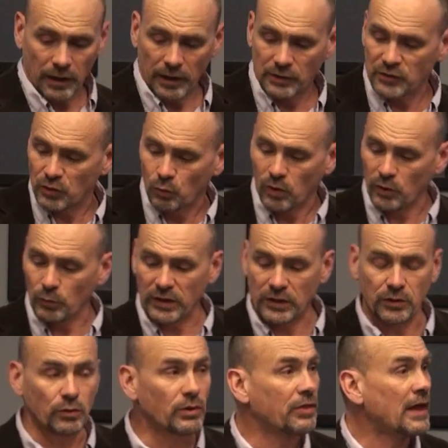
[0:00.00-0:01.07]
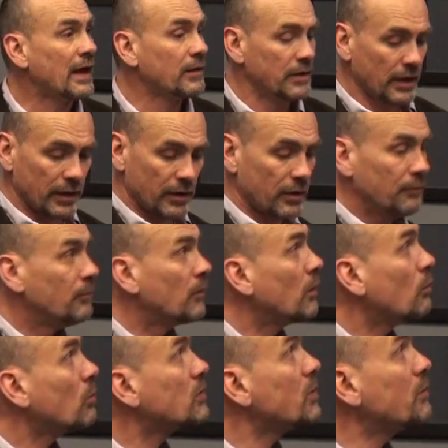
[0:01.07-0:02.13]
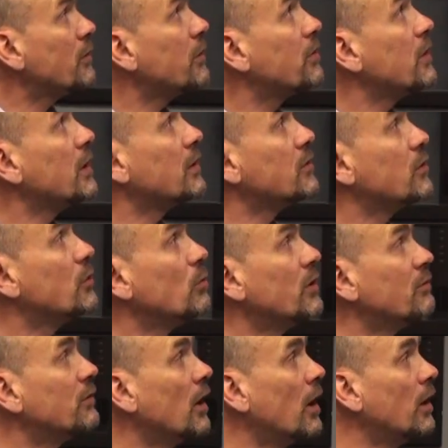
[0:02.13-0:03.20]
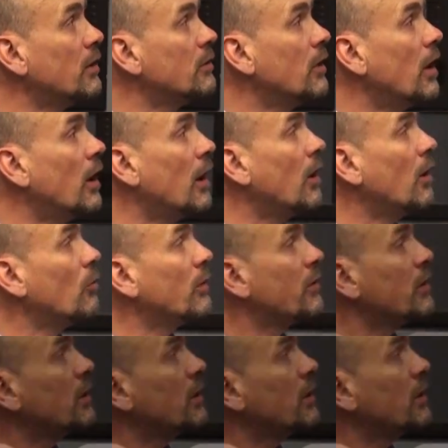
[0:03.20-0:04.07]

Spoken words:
And so what do we do with that data? Well, some of the things that we've done with